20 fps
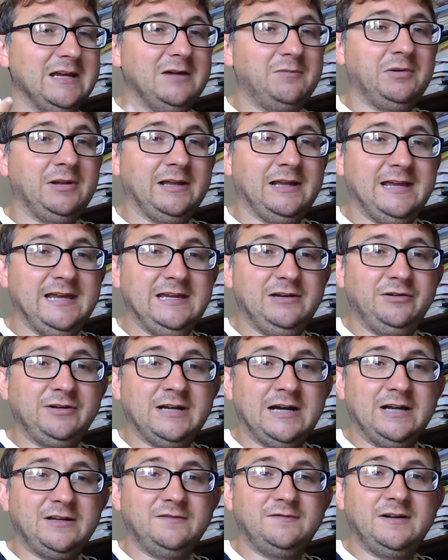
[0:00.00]
well, he only
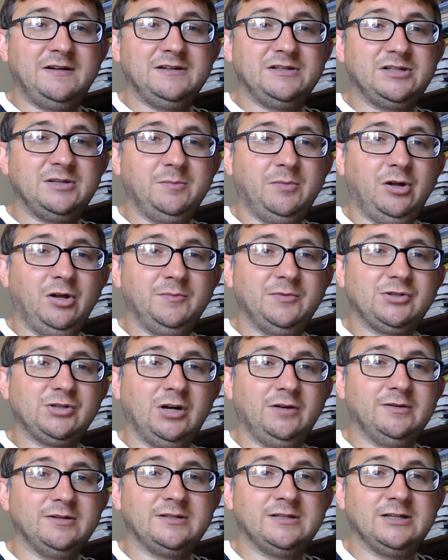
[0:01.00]
had a very small
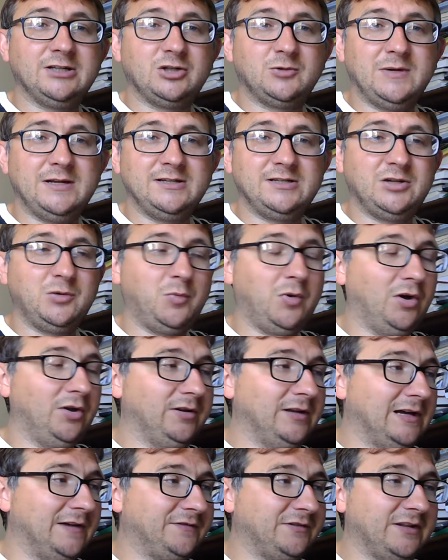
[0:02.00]
majority,
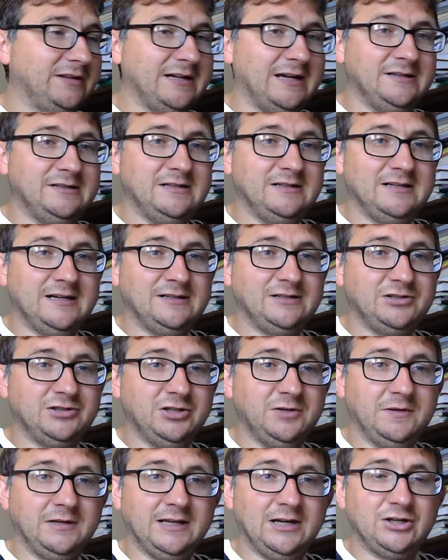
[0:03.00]
21 after the
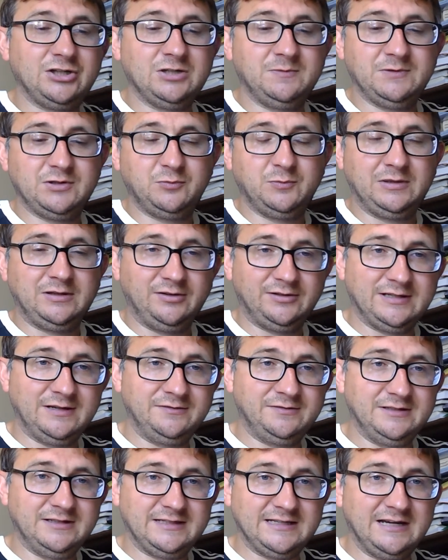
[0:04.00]
1992 election, which whittled down
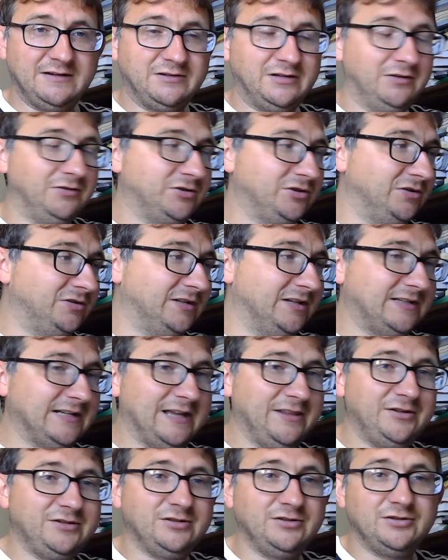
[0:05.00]
to 0 due to
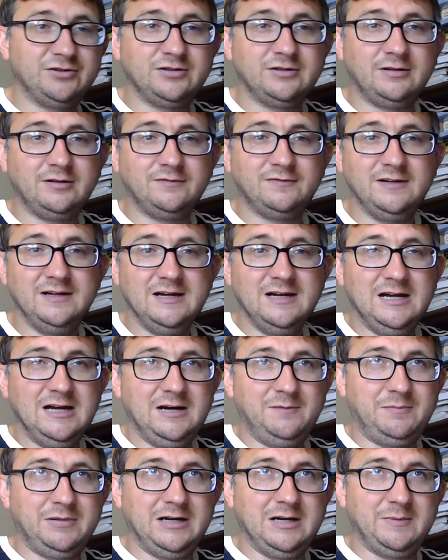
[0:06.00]
deaths and stuff
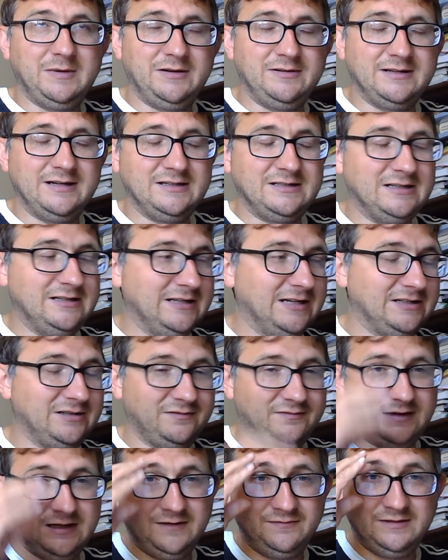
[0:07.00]
by about
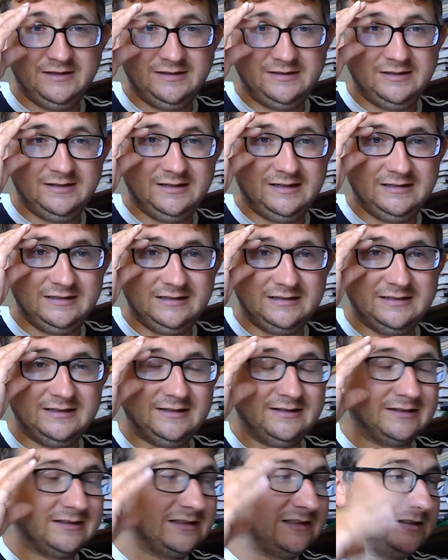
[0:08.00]
1995,
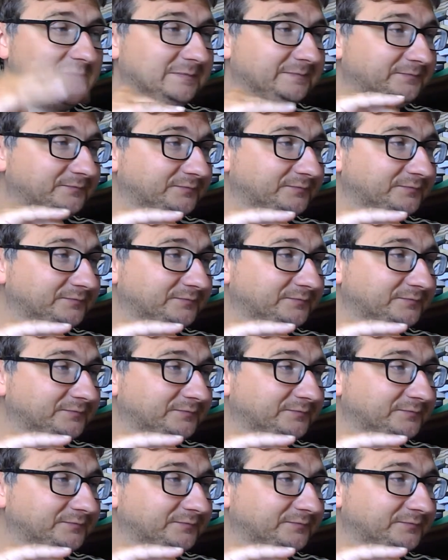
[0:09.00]
1996.